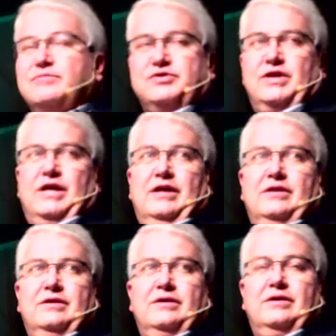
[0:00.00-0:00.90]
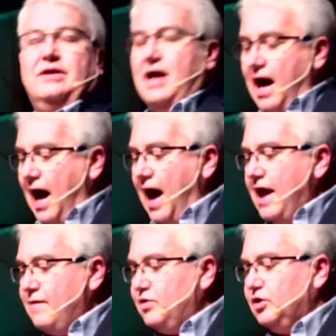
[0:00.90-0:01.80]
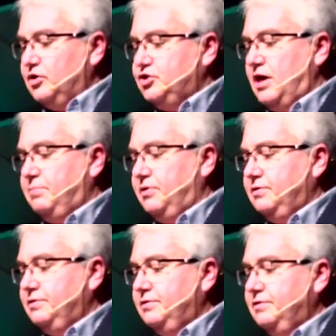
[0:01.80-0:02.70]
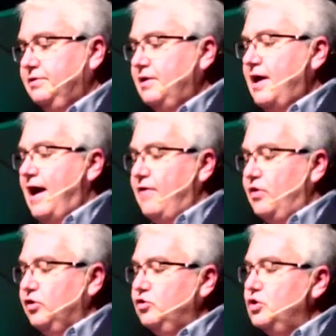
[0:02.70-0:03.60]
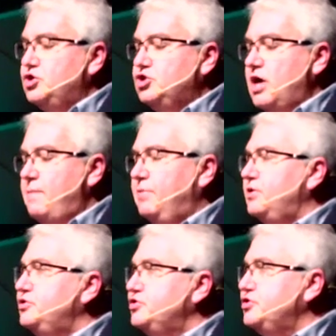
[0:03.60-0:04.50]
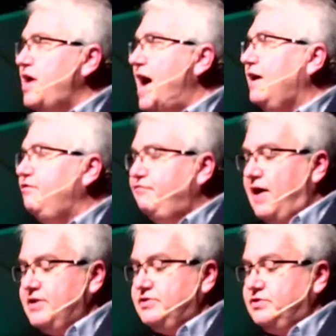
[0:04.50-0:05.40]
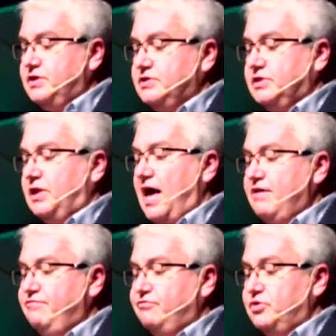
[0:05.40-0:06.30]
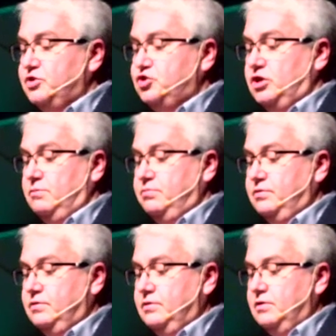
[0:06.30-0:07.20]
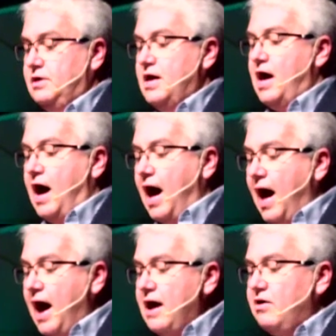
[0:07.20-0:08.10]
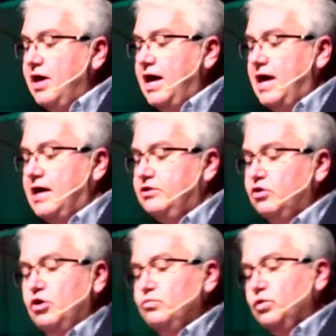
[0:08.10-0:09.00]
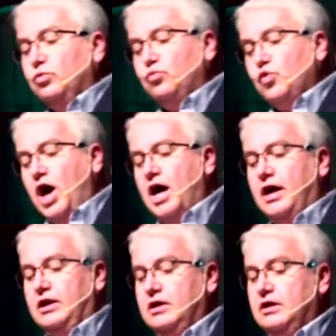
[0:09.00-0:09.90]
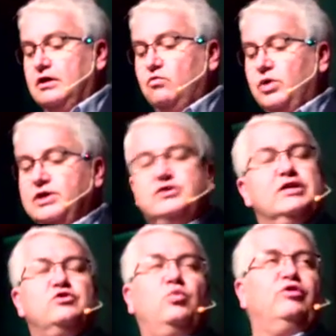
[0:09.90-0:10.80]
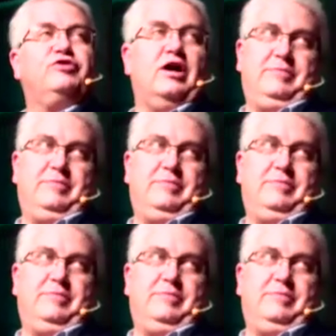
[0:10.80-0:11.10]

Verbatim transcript: am saying. I am the Good Shepherd. And the Good Shepherd sacrifices his life for the sheep. A hired hand will run when he sees a wolf